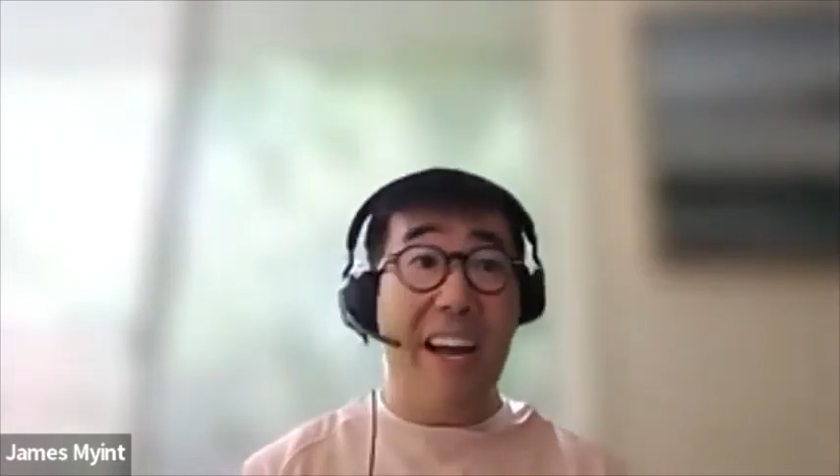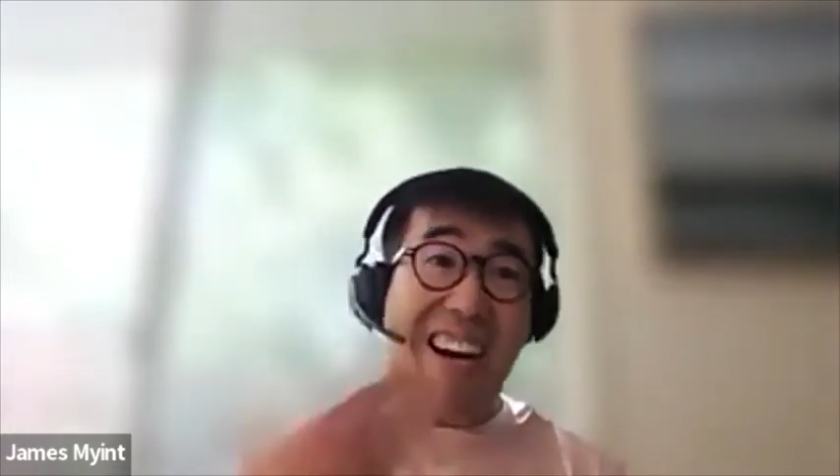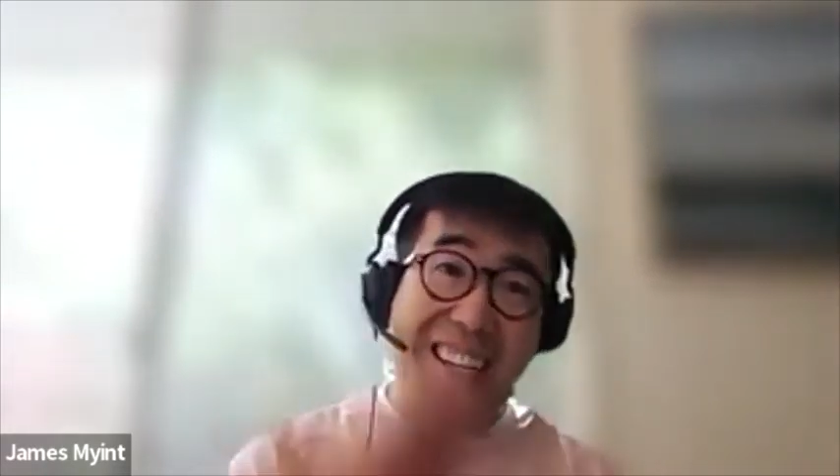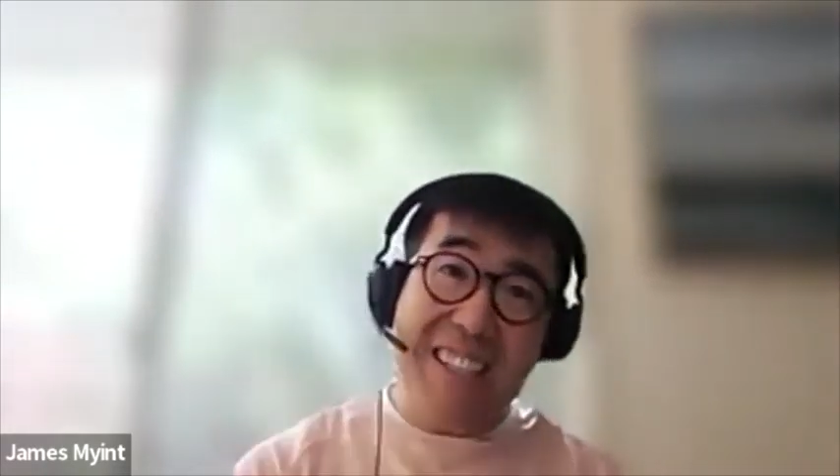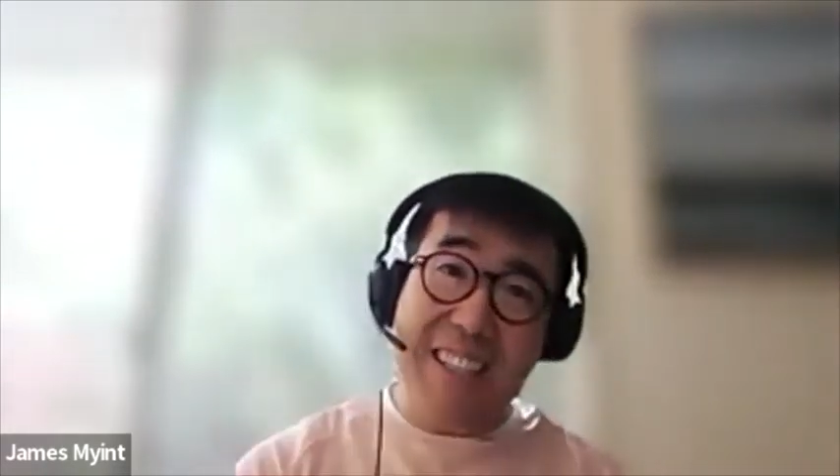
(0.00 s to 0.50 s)

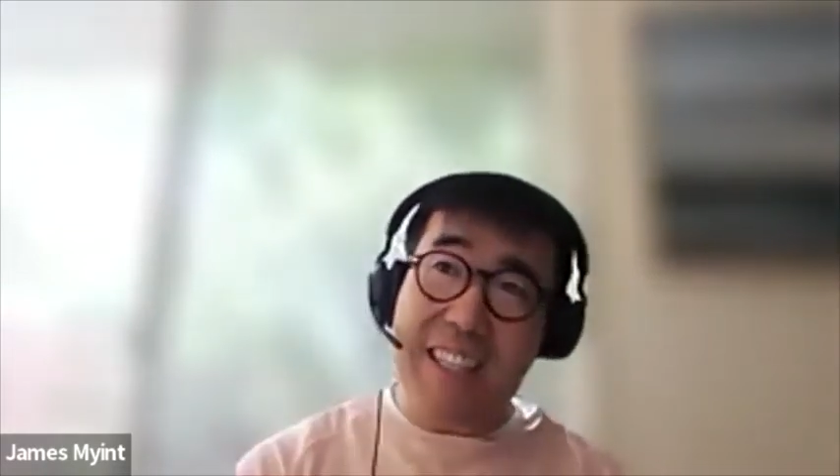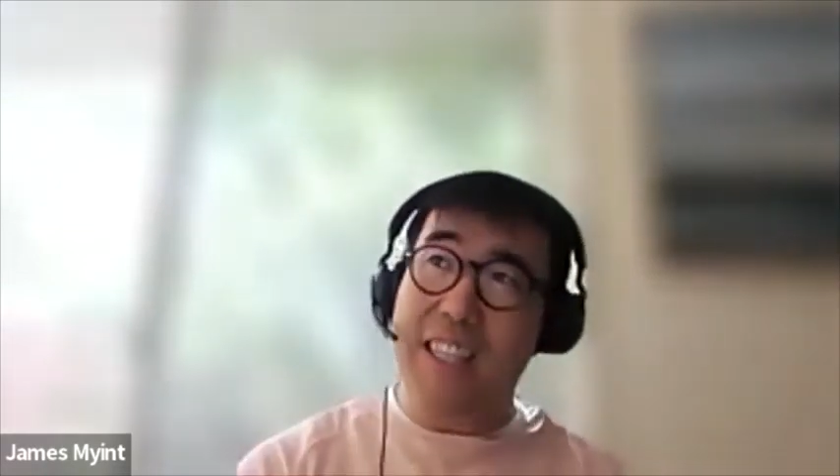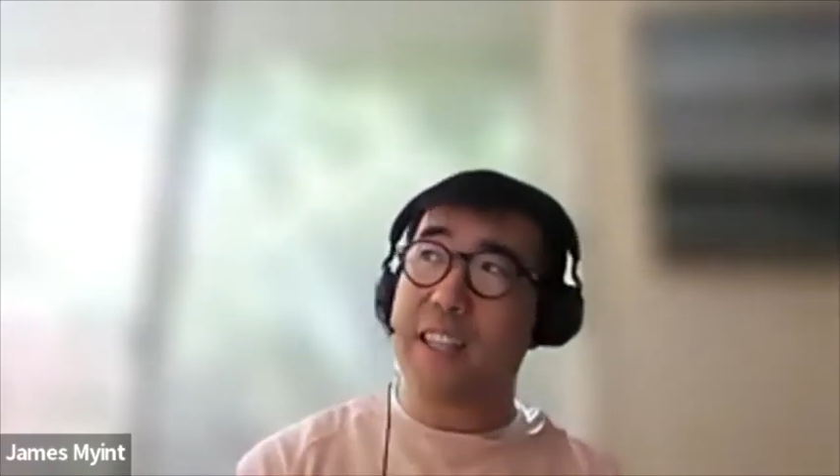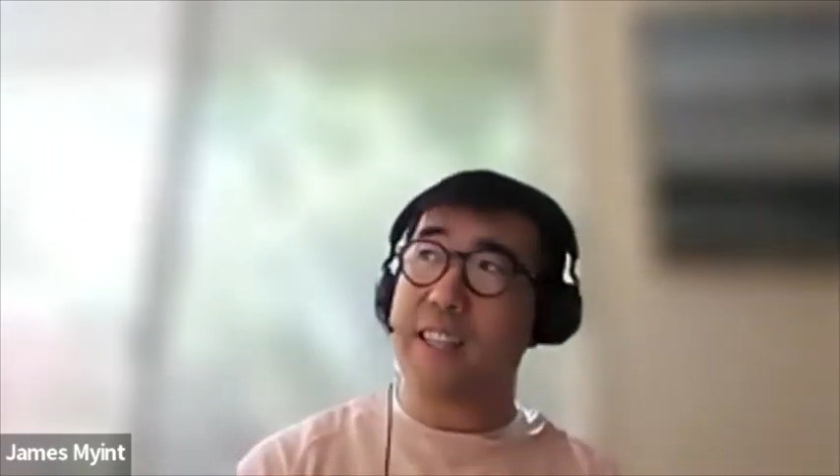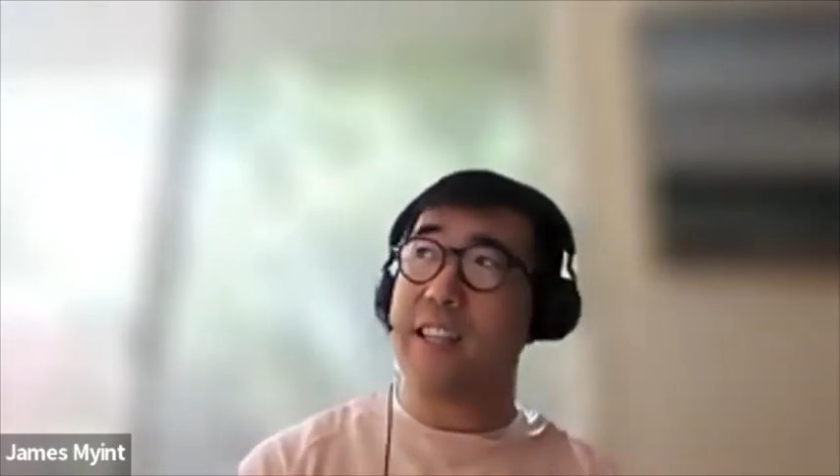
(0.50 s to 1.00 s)

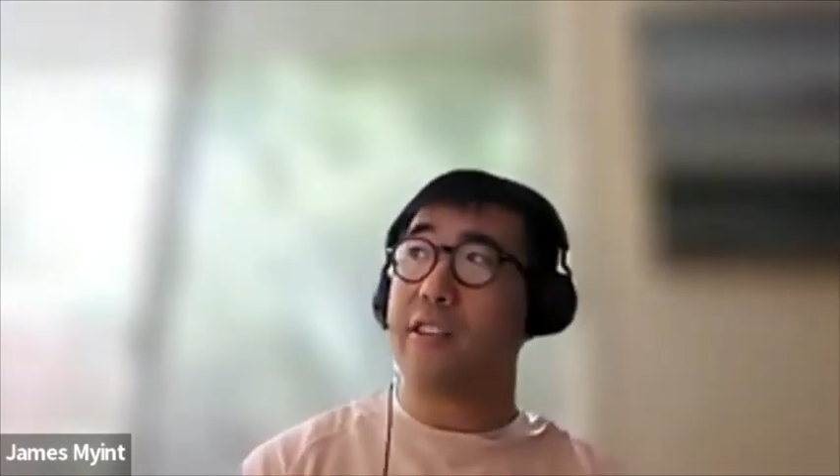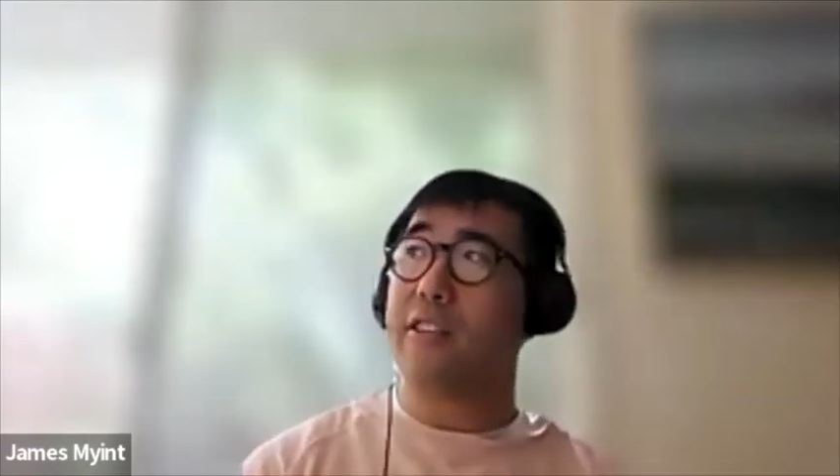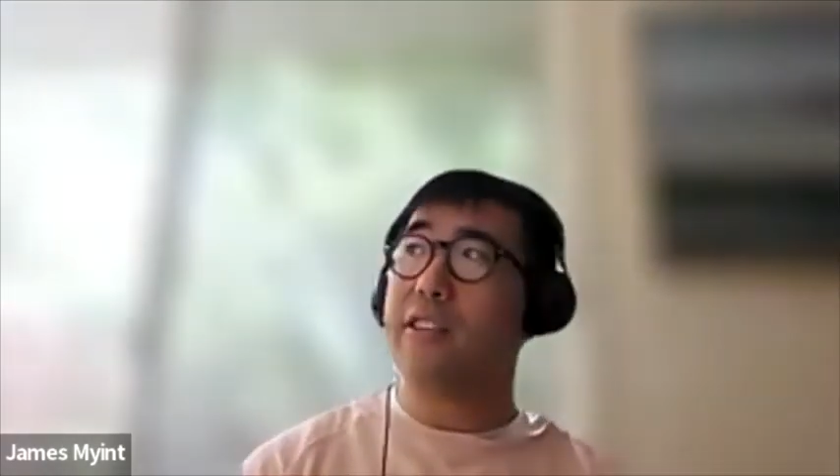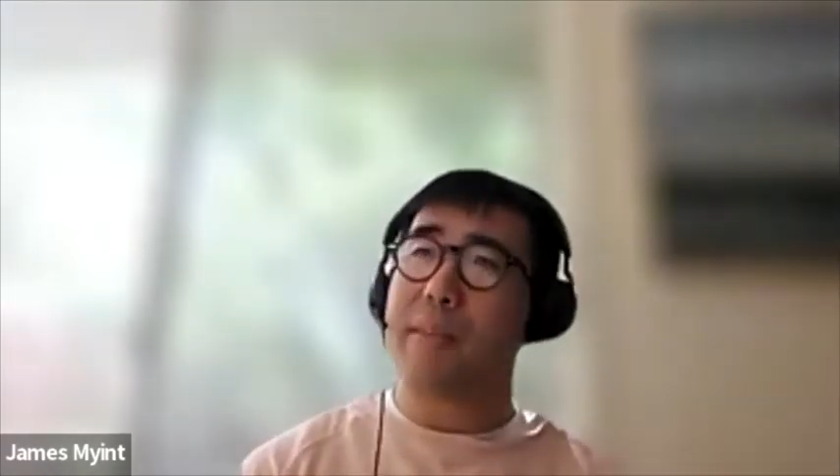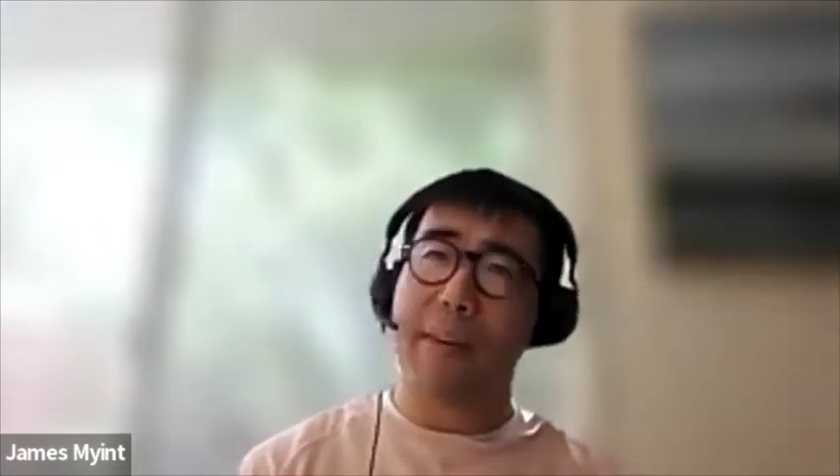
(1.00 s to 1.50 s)
understanding the technology,